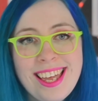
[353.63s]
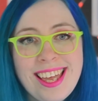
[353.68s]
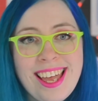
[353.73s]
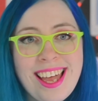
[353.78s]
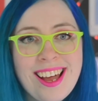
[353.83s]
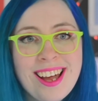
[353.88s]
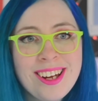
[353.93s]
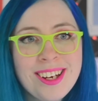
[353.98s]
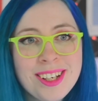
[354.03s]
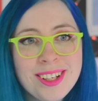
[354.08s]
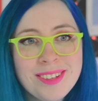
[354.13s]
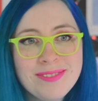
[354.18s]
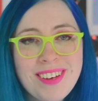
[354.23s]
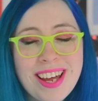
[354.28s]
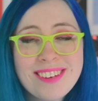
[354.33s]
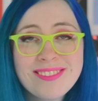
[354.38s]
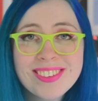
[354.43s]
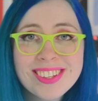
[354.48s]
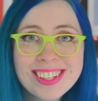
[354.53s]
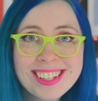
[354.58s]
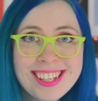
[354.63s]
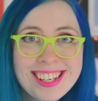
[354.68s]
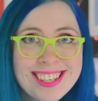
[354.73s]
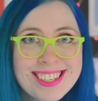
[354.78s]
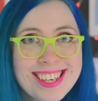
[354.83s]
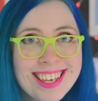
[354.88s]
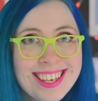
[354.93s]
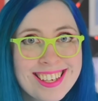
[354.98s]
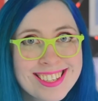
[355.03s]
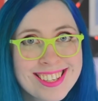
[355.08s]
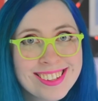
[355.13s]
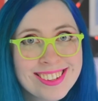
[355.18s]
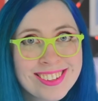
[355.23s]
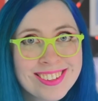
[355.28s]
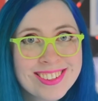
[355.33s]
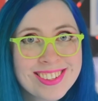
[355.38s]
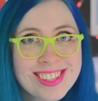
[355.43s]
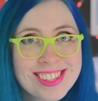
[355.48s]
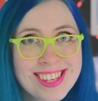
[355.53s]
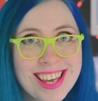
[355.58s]
I'm really excited to
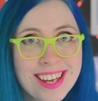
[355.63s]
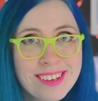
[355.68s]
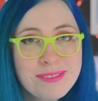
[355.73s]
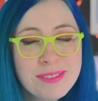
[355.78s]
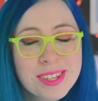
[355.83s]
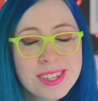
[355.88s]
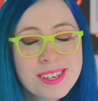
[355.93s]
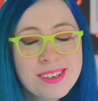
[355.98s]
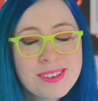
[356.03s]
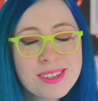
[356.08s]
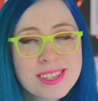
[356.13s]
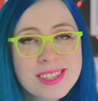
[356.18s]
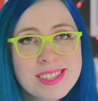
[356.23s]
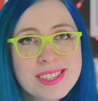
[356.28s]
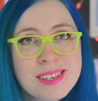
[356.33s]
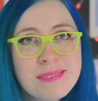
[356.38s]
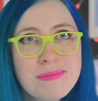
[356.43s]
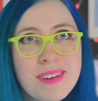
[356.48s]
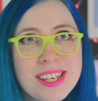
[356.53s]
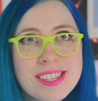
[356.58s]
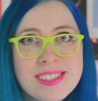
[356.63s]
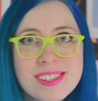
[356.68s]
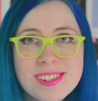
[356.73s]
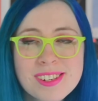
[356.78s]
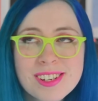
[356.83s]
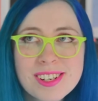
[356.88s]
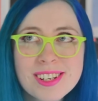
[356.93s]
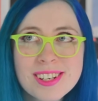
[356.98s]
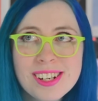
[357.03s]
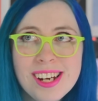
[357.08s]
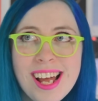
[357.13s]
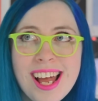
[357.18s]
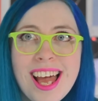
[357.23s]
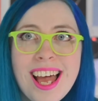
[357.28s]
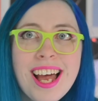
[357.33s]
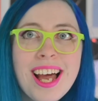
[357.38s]
learn design with you this semester.